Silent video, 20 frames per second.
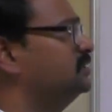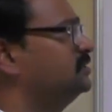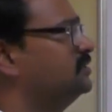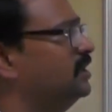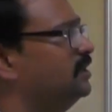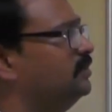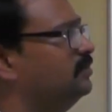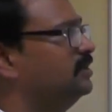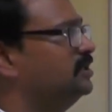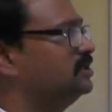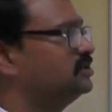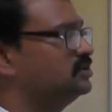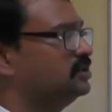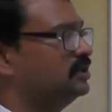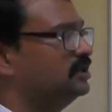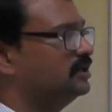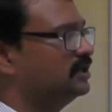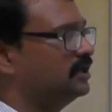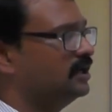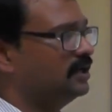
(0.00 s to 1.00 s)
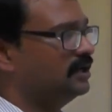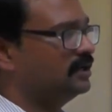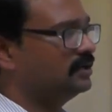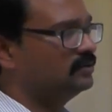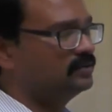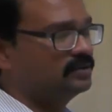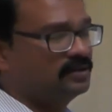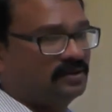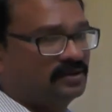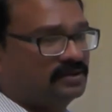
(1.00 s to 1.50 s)
design based on
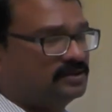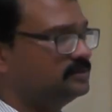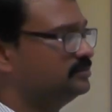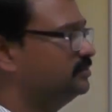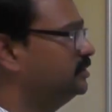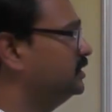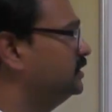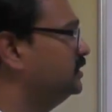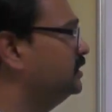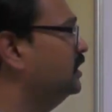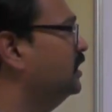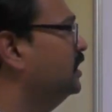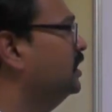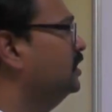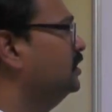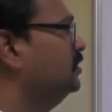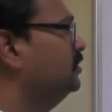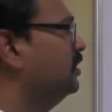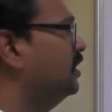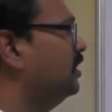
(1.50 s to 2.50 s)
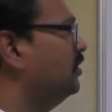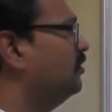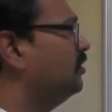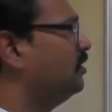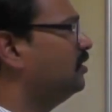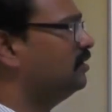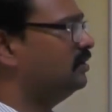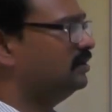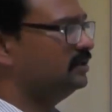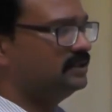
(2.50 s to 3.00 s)
root locus method. You have
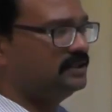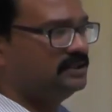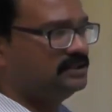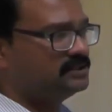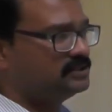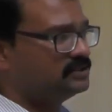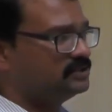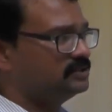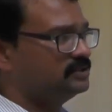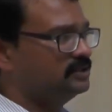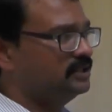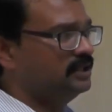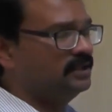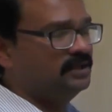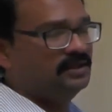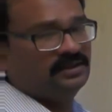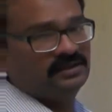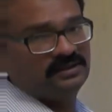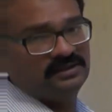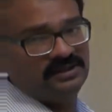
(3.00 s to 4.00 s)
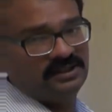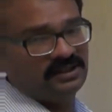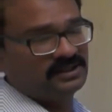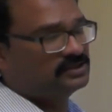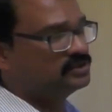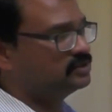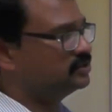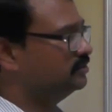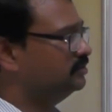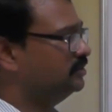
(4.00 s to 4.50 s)
all these
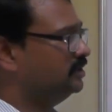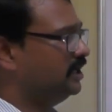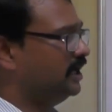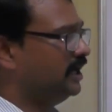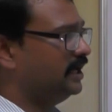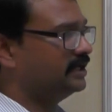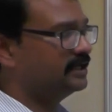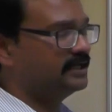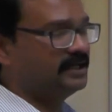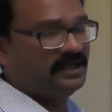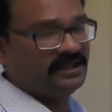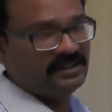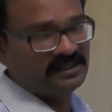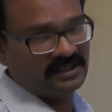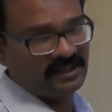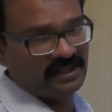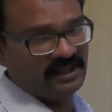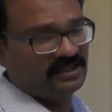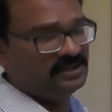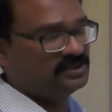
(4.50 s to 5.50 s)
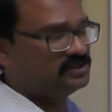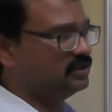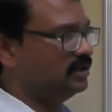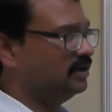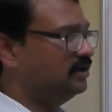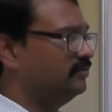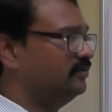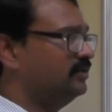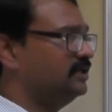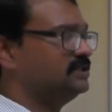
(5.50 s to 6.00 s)
things to be, and gain K is
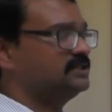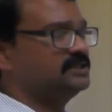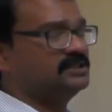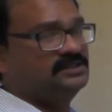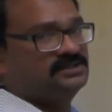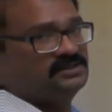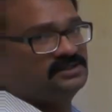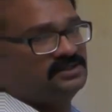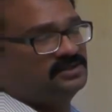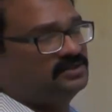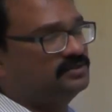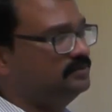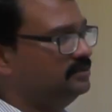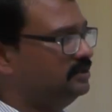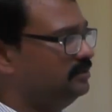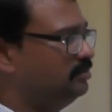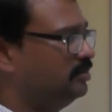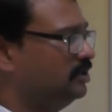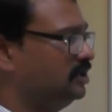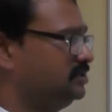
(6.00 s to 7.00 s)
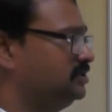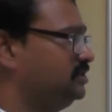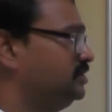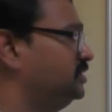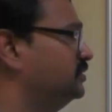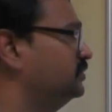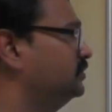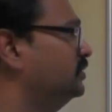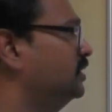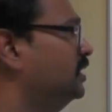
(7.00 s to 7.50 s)
always considered to be
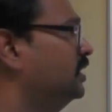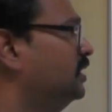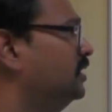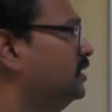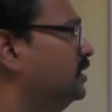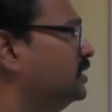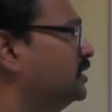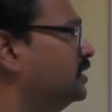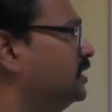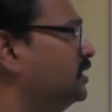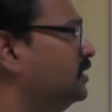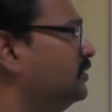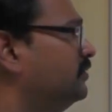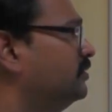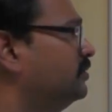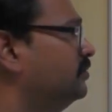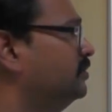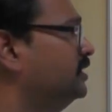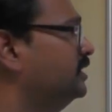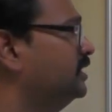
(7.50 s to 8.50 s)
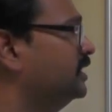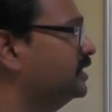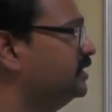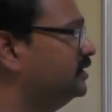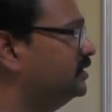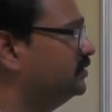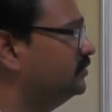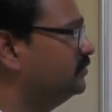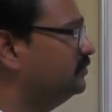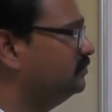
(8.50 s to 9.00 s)
positive. It can never be
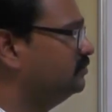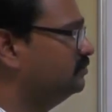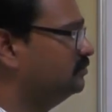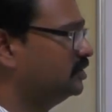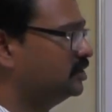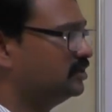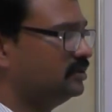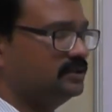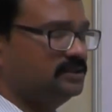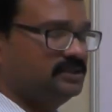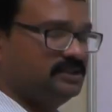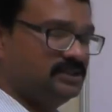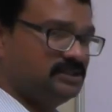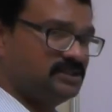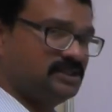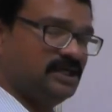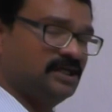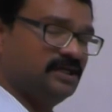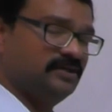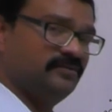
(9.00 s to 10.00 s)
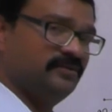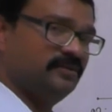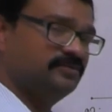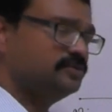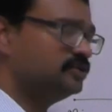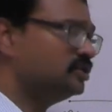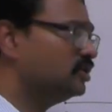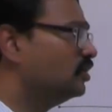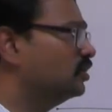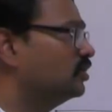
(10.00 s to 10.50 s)
negative because it is starting from
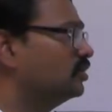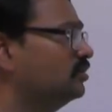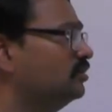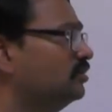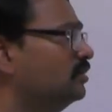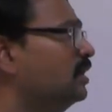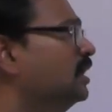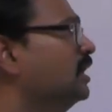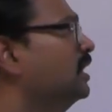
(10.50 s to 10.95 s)
0 to